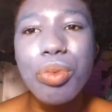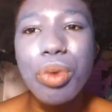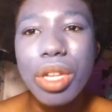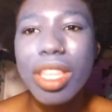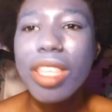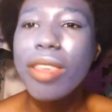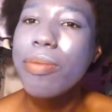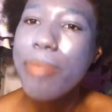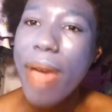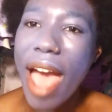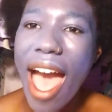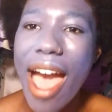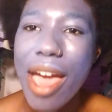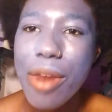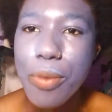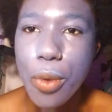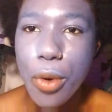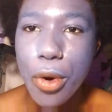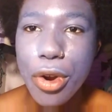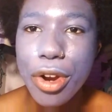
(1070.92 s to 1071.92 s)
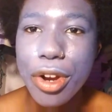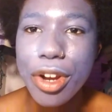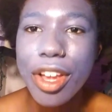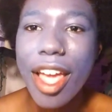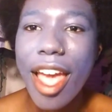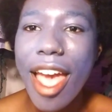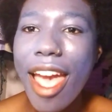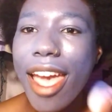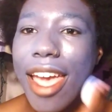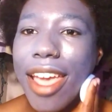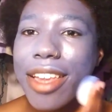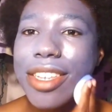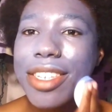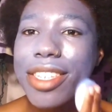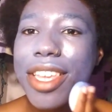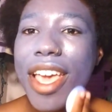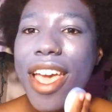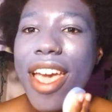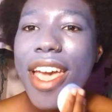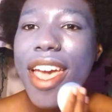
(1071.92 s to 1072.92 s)
really bad work
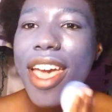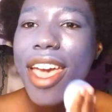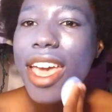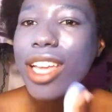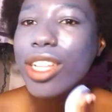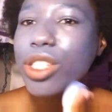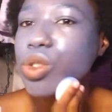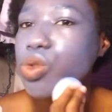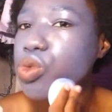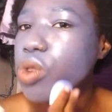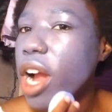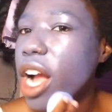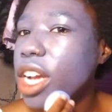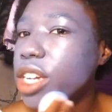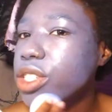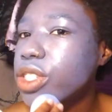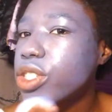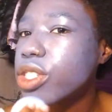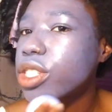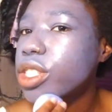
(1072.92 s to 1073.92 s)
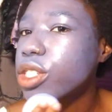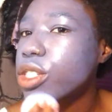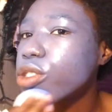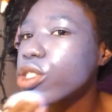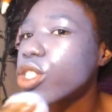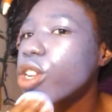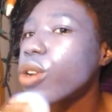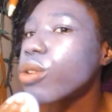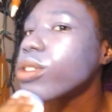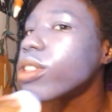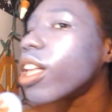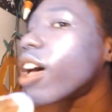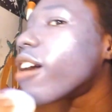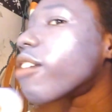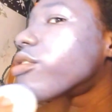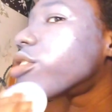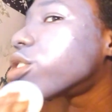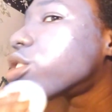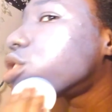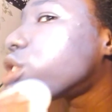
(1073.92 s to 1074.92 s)
and it's rushed, there's no
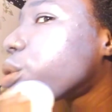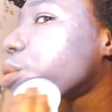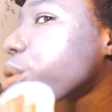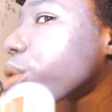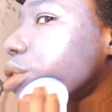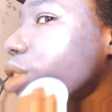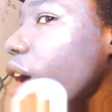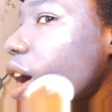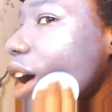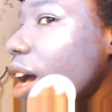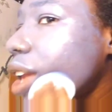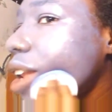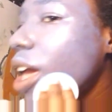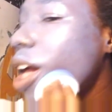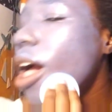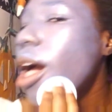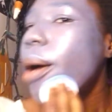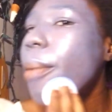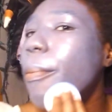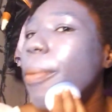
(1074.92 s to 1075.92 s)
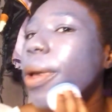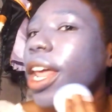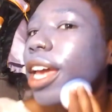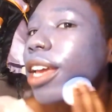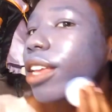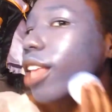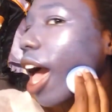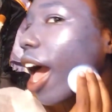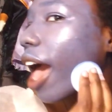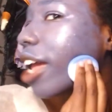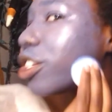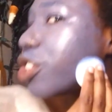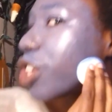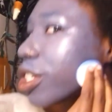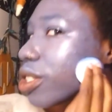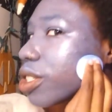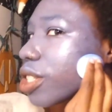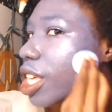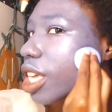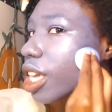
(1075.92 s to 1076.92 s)
love, there's no thought. But I
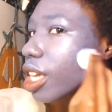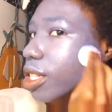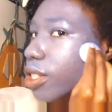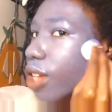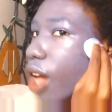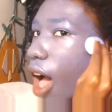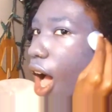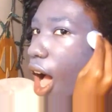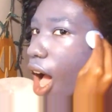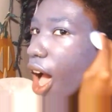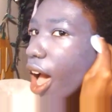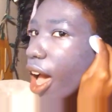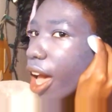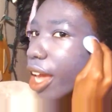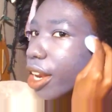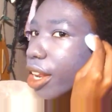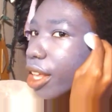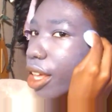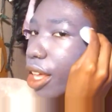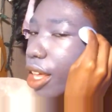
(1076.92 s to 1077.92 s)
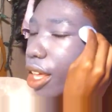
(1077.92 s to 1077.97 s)
just think it's odd.